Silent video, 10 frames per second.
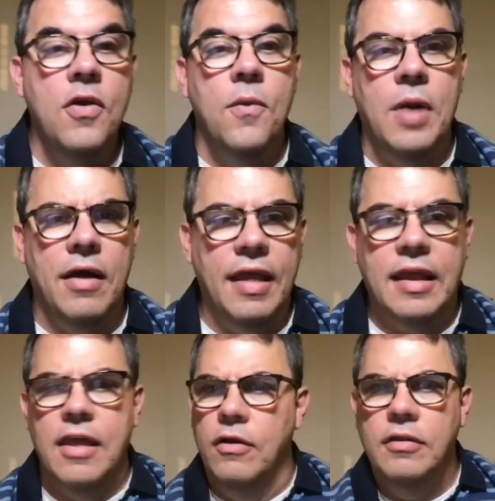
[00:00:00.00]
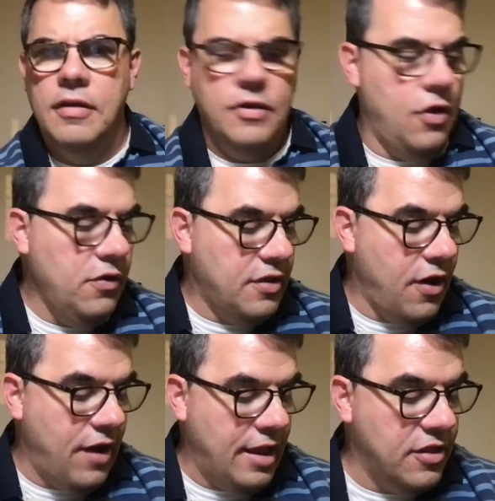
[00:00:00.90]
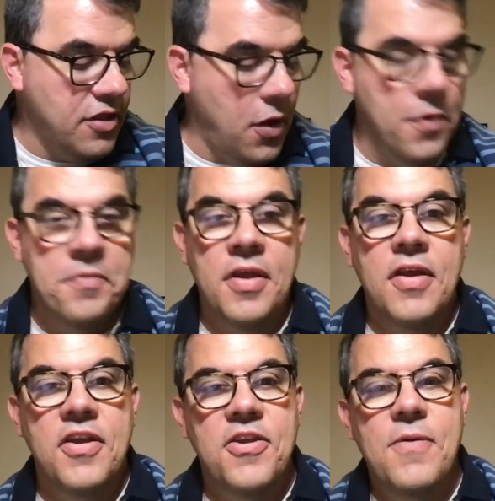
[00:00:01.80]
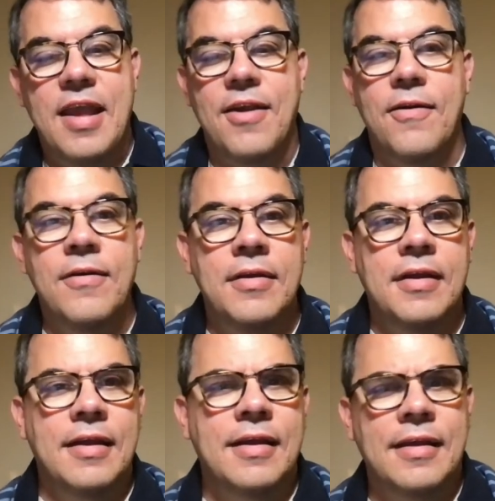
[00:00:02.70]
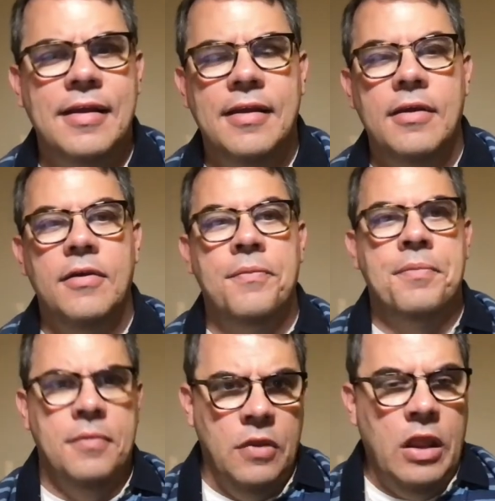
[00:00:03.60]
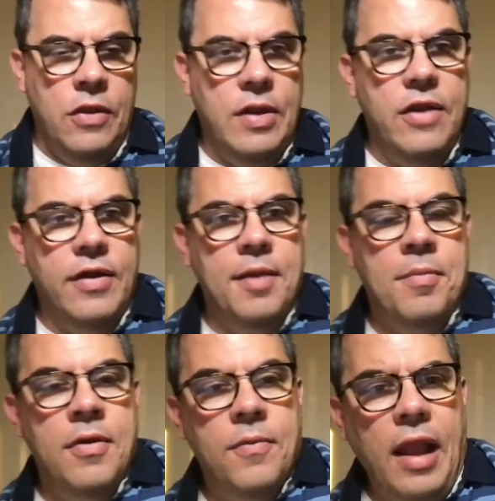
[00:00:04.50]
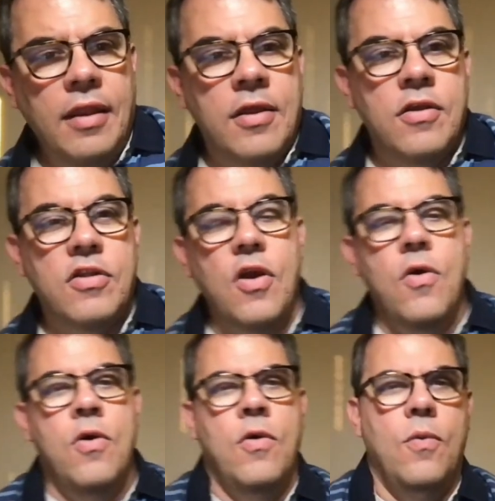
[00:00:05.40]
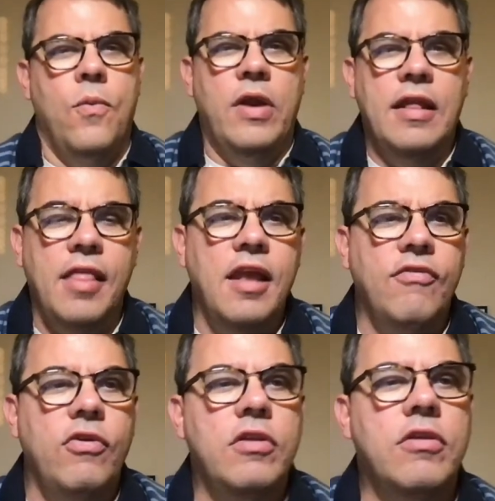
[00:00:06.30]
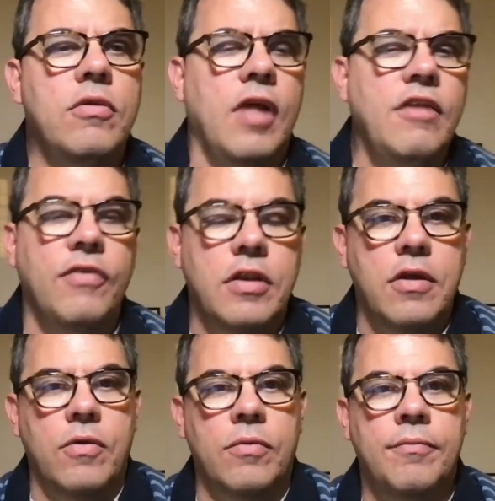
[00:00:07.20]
wow, that killed, closed. All right, so you hear him, right? So what did Lightfoot do?